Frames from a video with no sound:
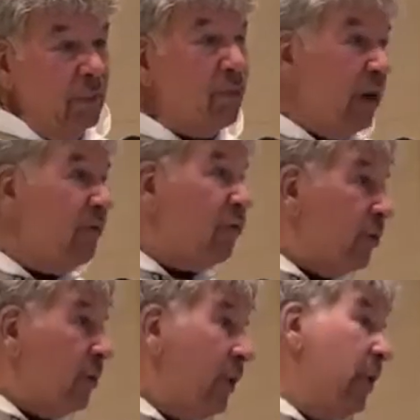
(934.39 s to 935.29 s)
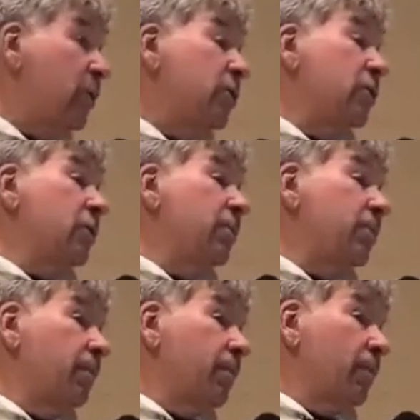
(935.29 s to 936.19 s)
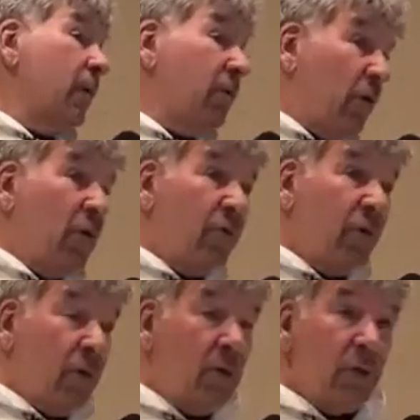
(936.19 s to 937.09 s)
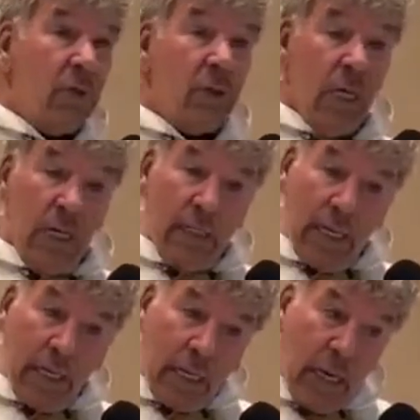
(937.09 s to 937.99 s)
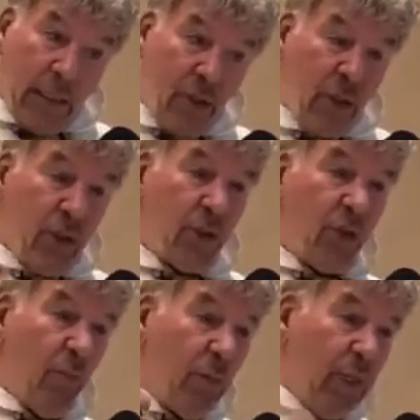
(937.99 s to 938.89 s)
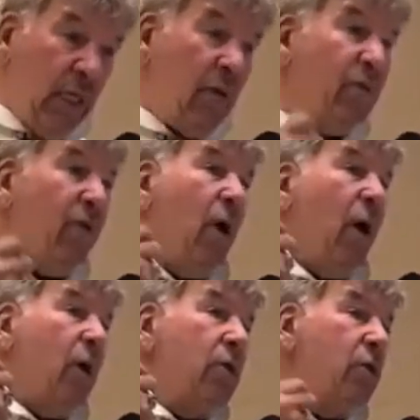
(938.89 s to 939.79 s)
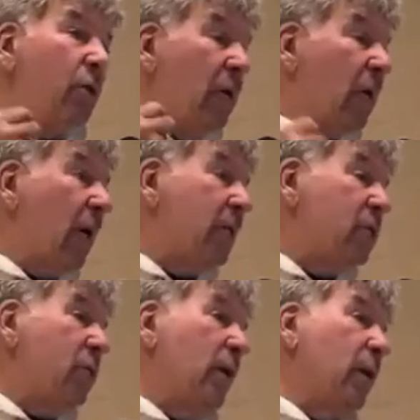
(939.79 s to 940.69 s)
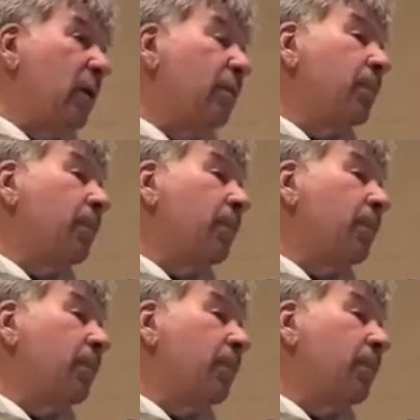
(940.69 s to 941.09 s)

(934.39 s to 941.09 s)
Pray for your leaders. Vote for those that in conscience you believe are doing God's will.